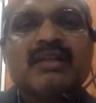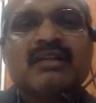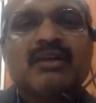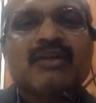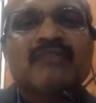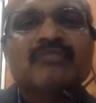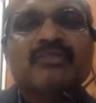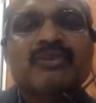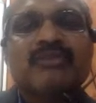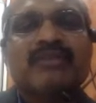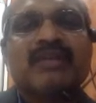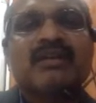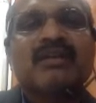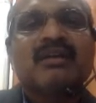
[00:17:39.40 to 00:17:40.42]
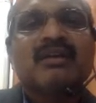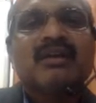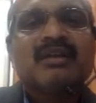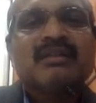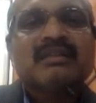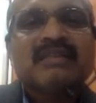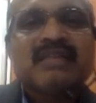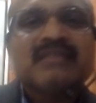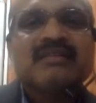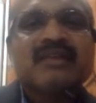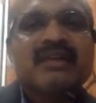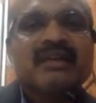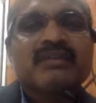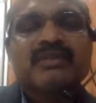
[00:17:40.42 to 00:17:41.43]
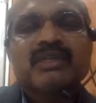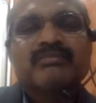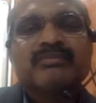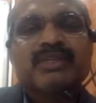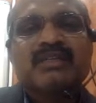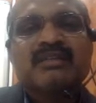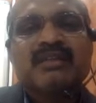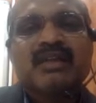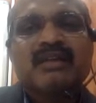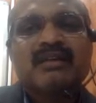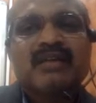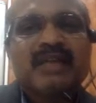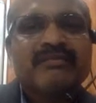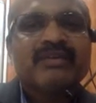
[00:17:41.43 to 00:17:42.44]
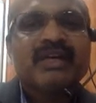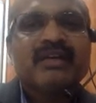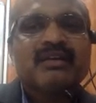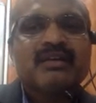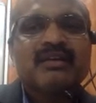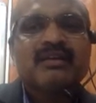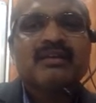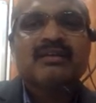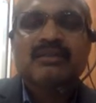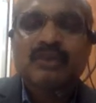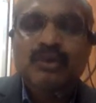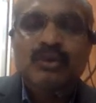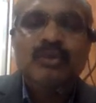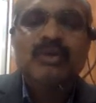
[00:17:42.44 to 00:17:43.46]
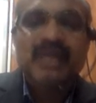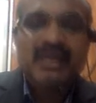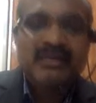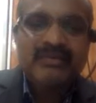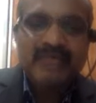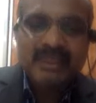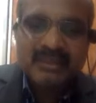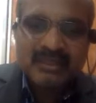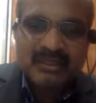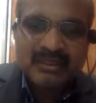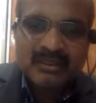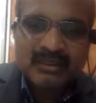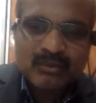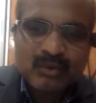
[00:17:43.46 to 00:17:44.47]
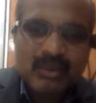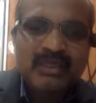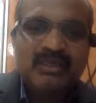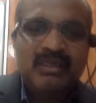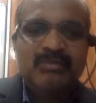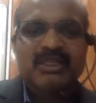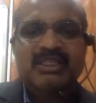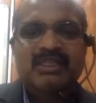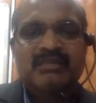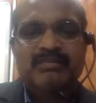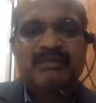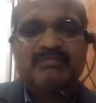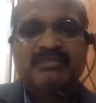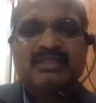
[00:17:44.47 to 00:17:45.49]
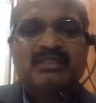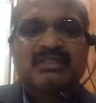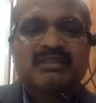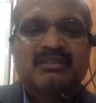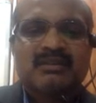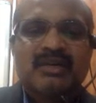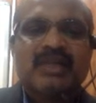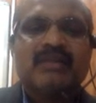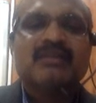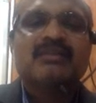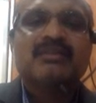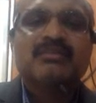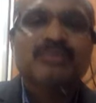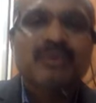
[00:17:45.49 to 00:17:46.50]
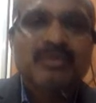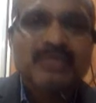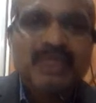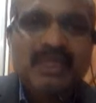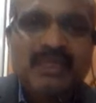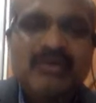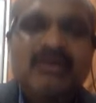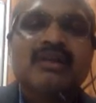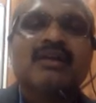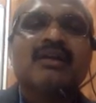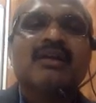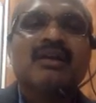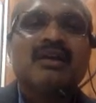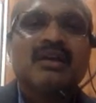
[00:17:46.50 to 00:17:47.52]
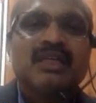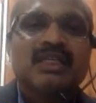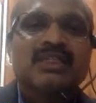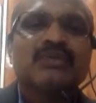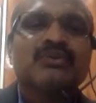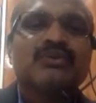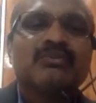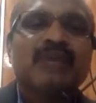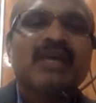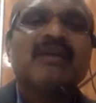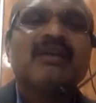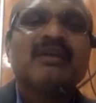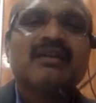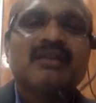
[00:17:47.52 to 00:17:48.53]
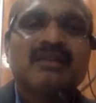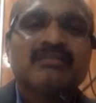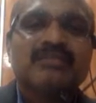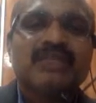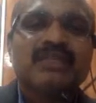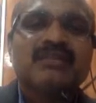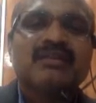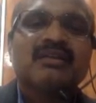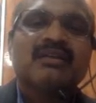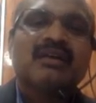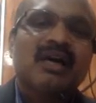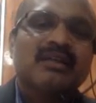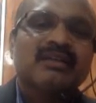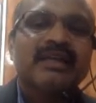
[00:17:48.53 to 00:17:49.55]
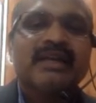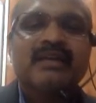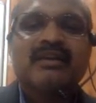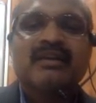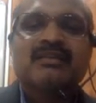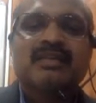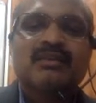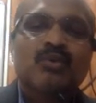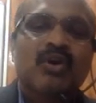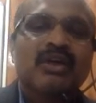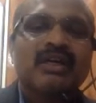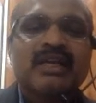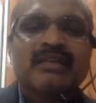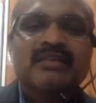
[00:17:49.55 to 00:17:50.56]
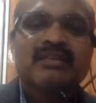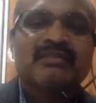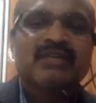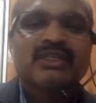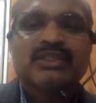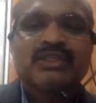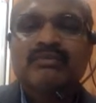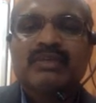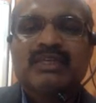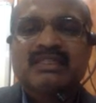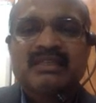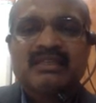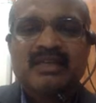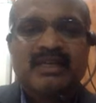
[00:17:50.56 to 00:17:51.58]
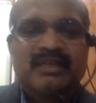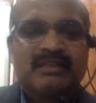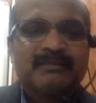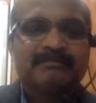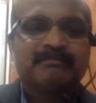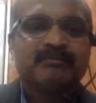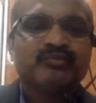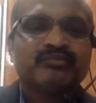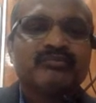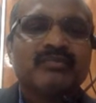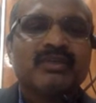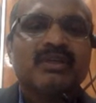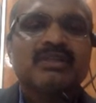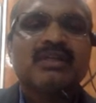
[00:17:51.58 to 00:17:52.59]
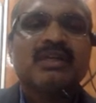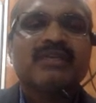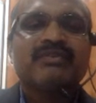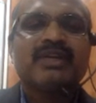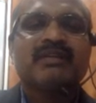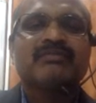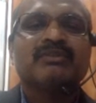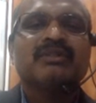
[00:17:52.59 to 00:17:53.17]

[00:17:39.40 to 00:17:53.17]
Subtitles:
a lot of profit, these kind of companies can definitely go ahead with what commercial papers. All right, it's a promissory note issued by companies. Other details at what range they will issue, we'll see later. Certificate of,